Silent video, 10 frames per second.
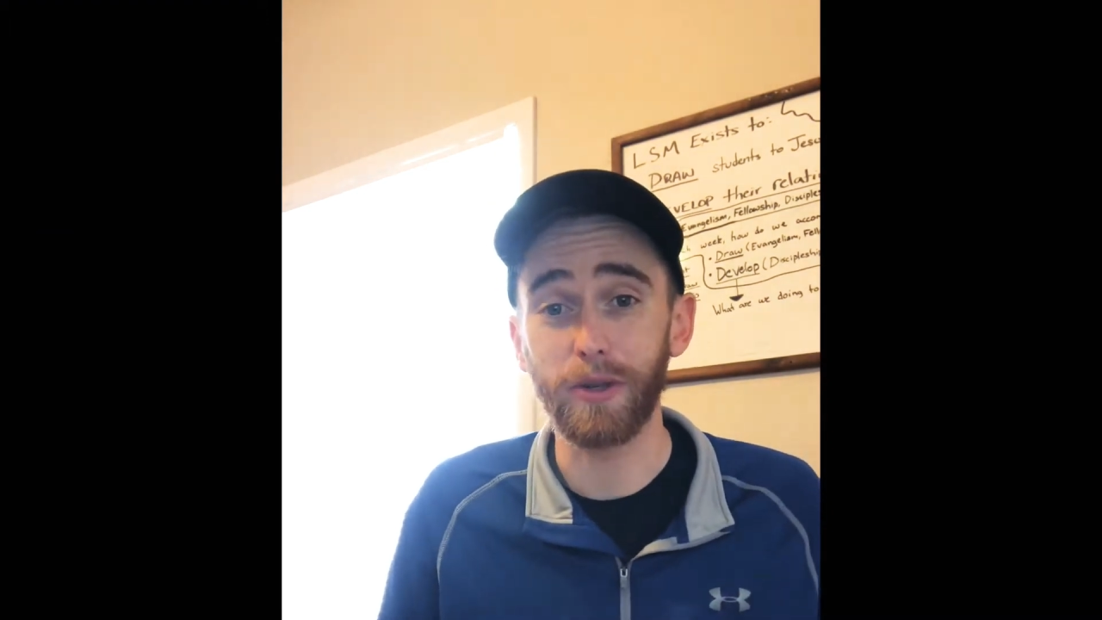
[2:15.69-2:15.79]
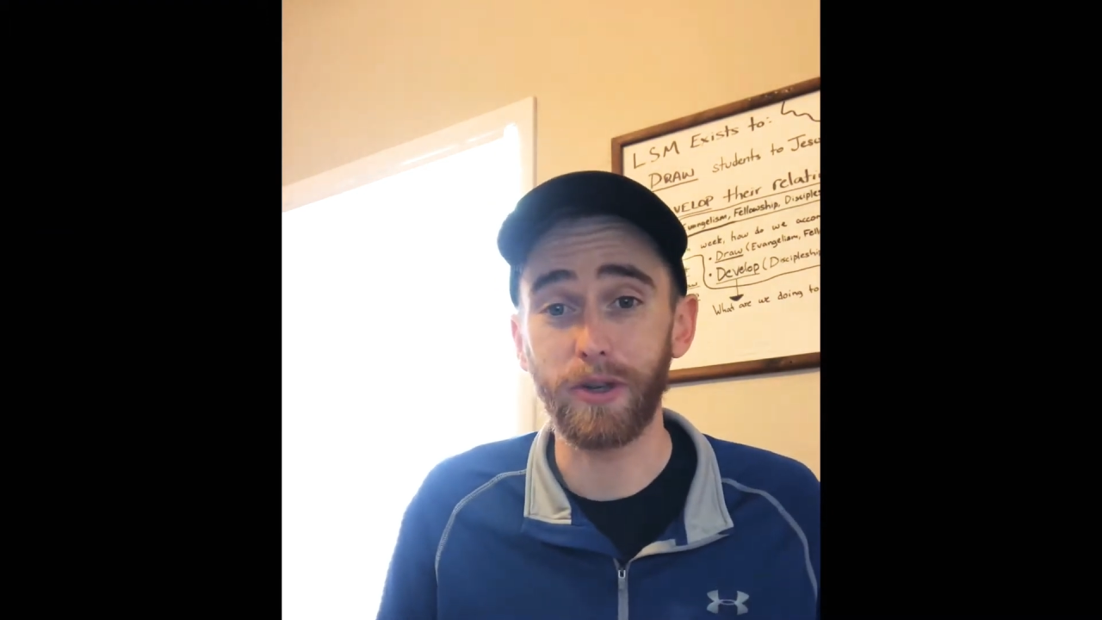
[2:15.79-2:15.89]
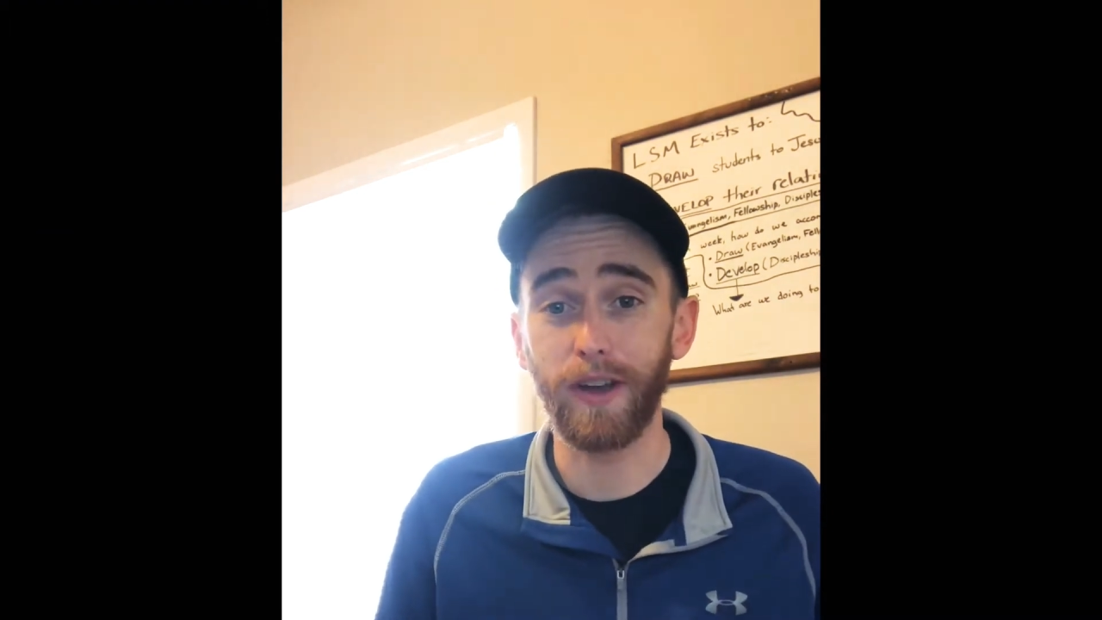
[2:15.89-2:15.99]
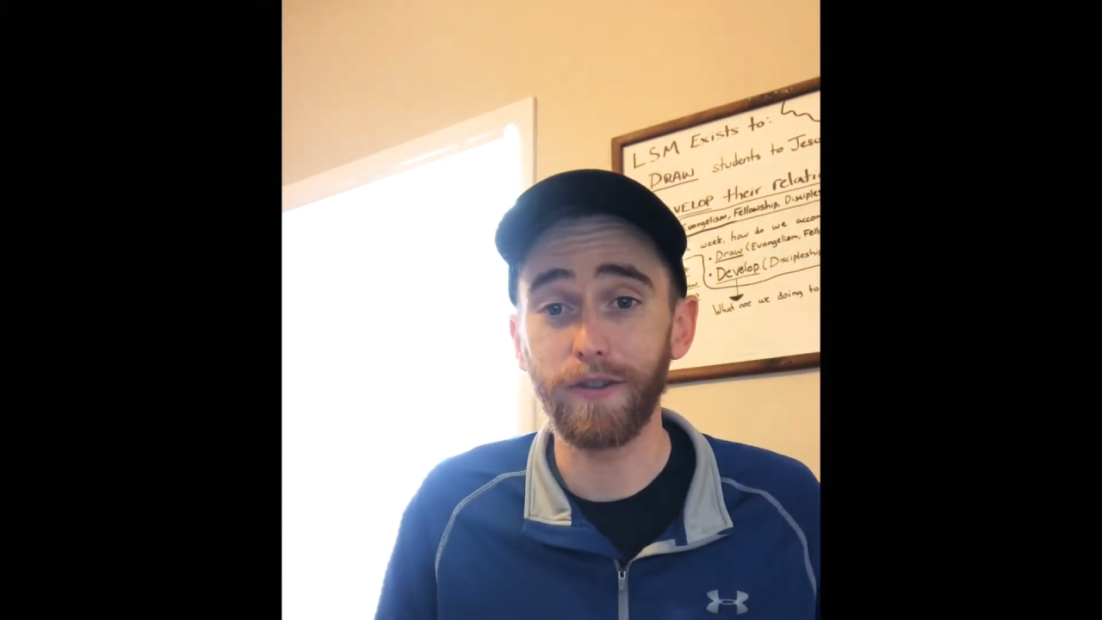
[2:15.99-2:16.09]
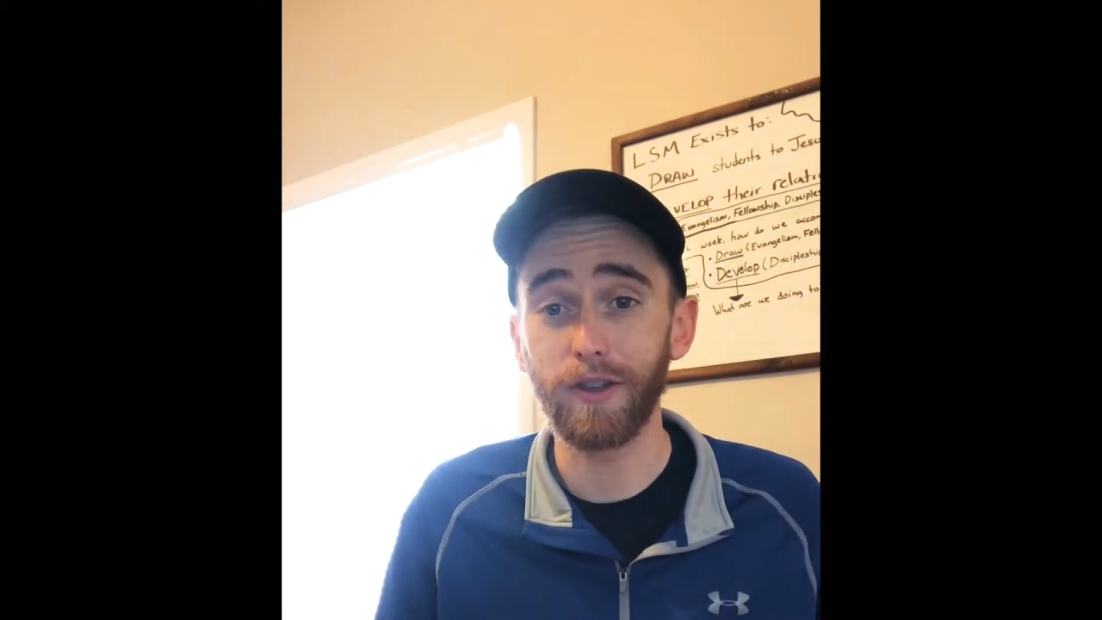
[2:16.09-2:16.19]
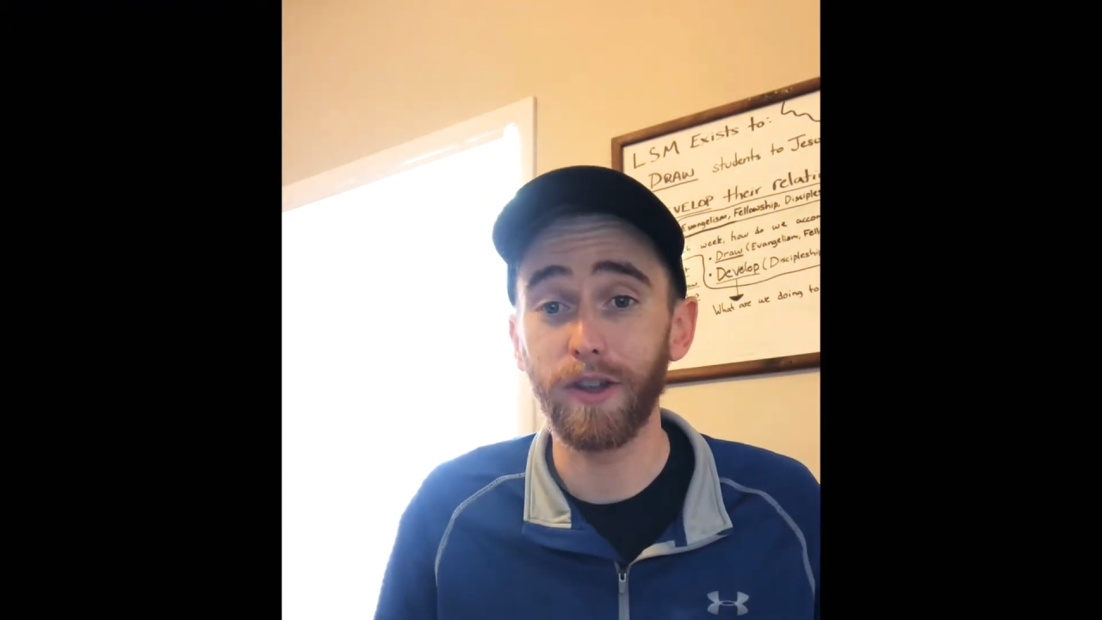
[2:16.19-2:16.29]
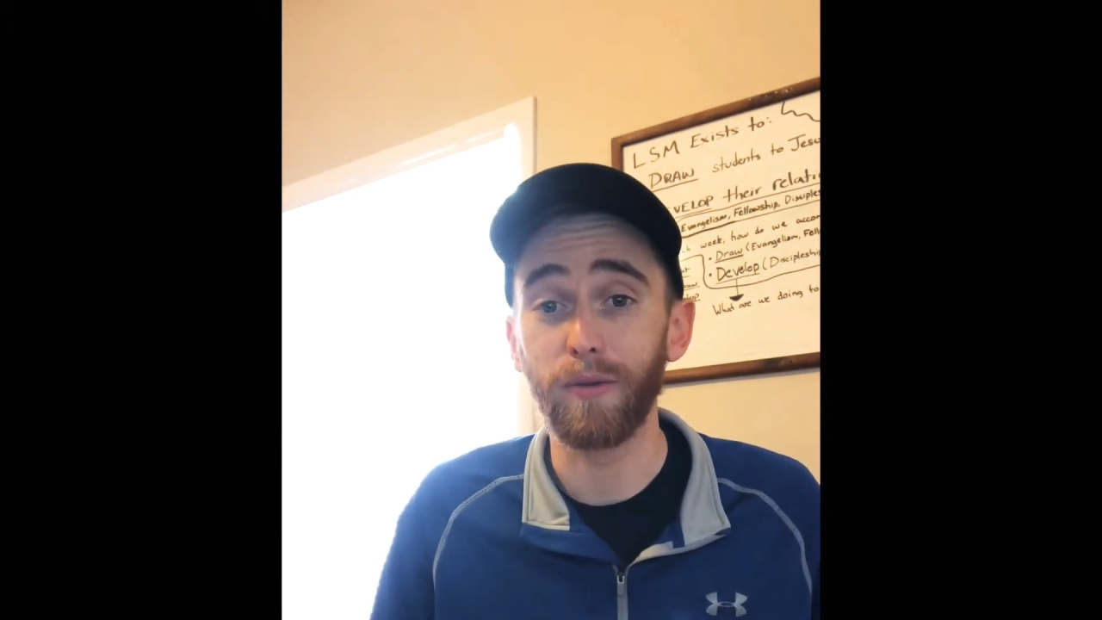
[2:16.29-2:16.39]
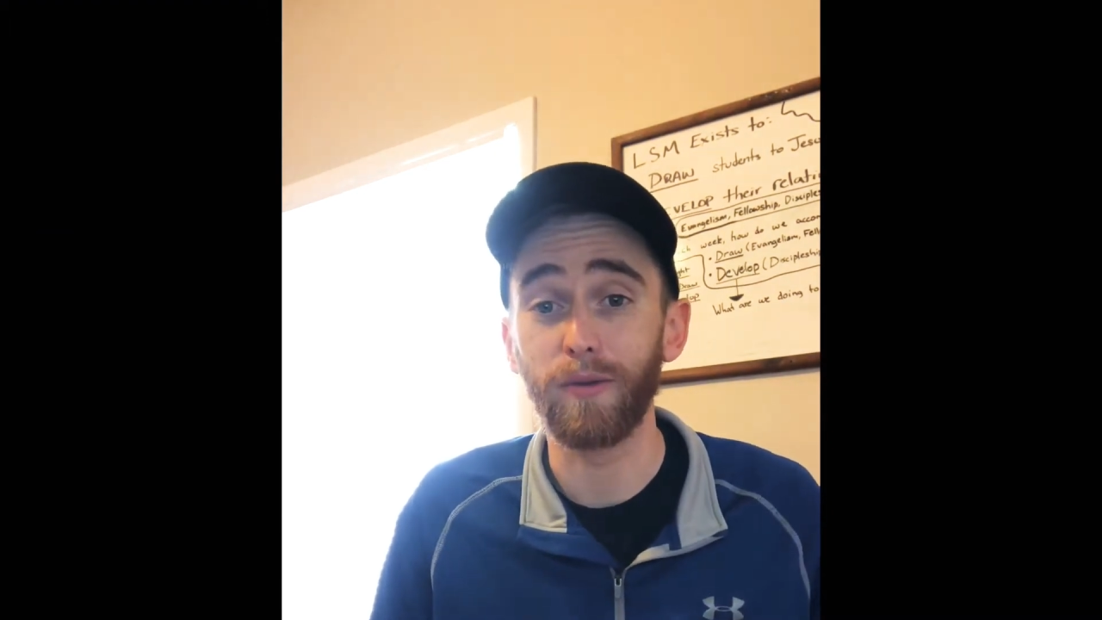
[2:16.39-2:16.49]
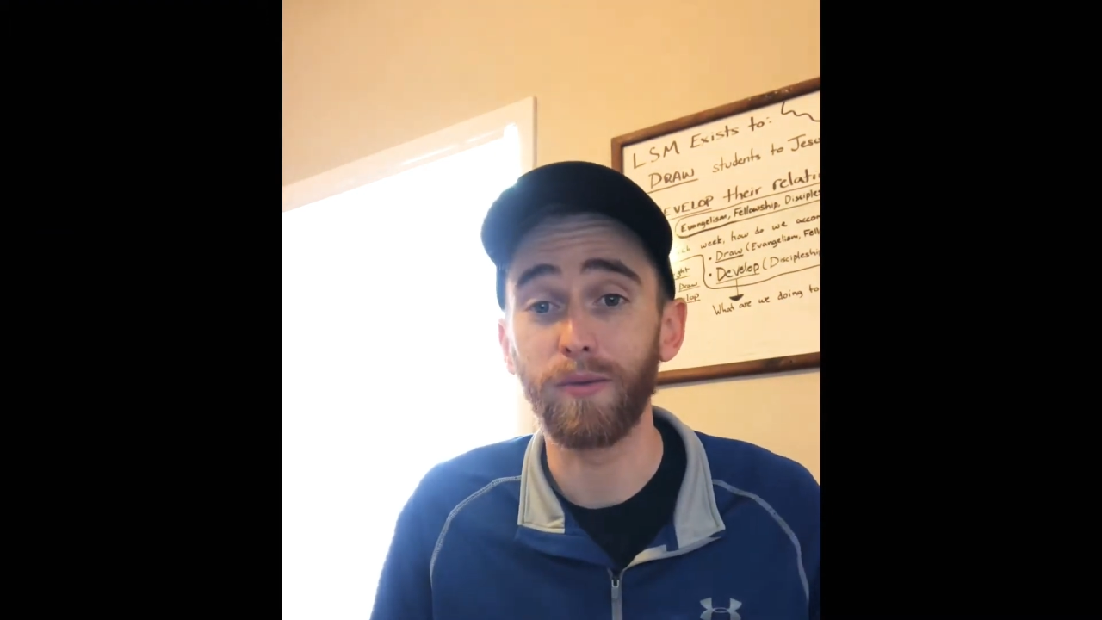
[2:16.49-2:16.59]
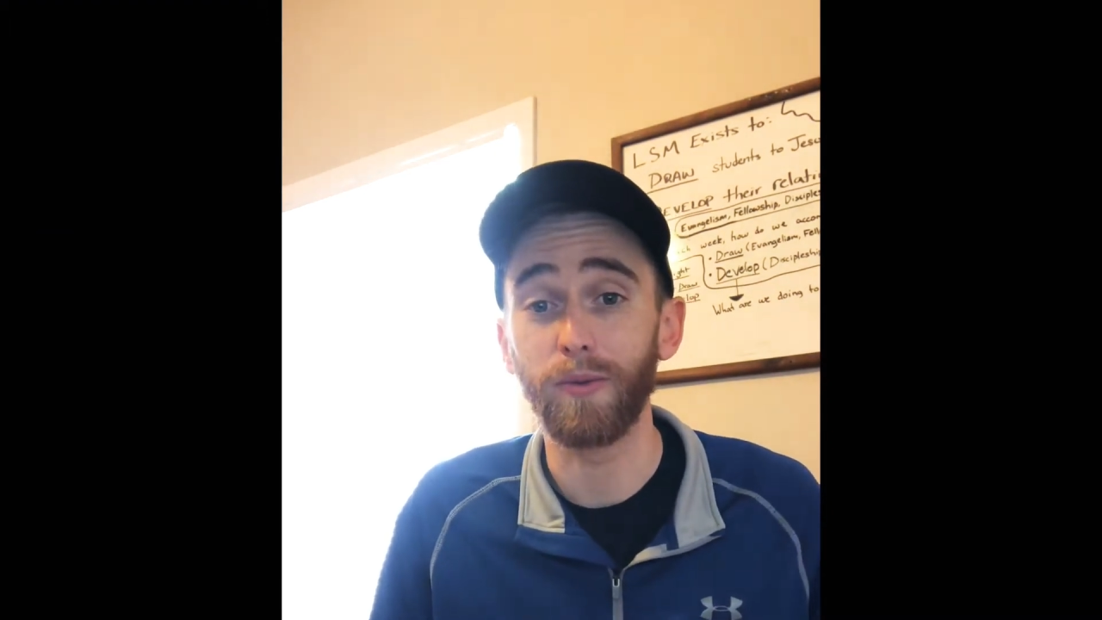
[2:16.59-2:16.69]
stuff so that
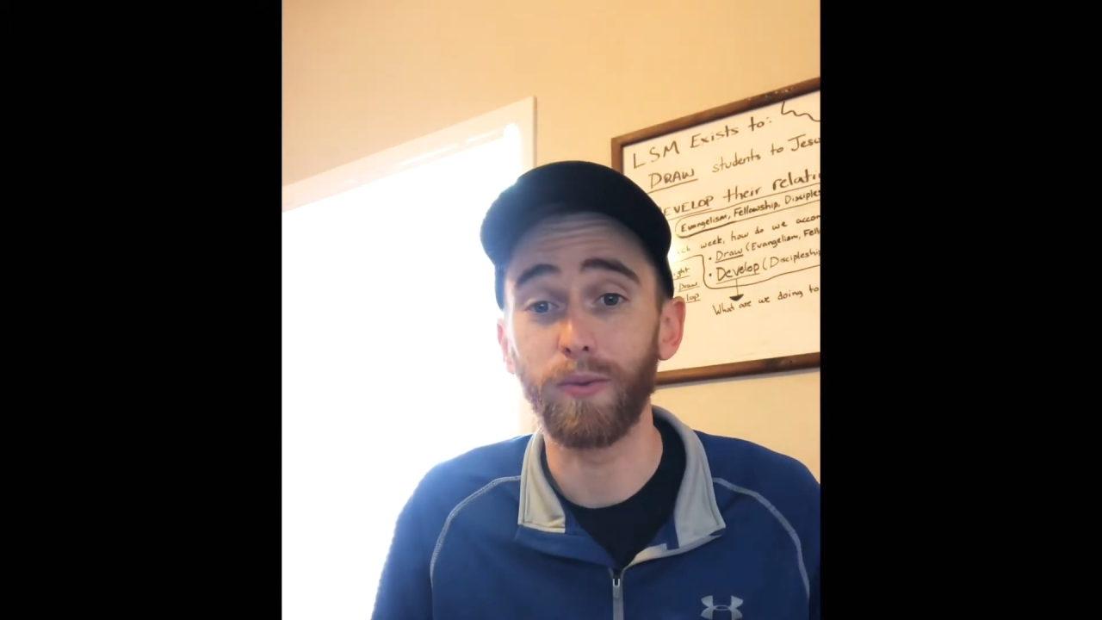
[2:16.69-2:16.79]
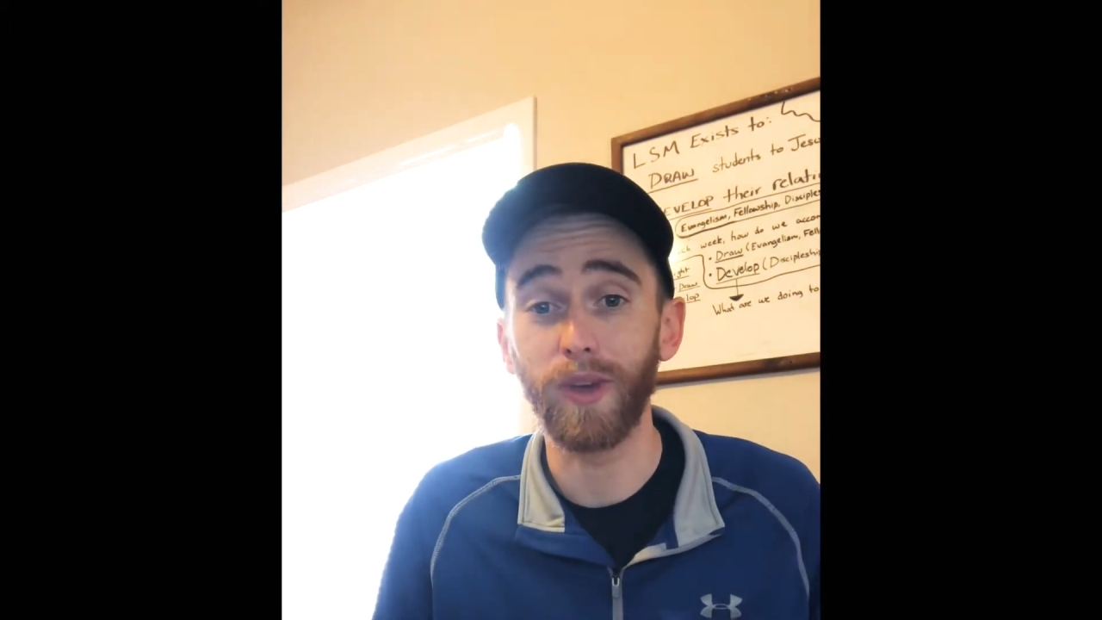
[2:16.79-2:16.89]
when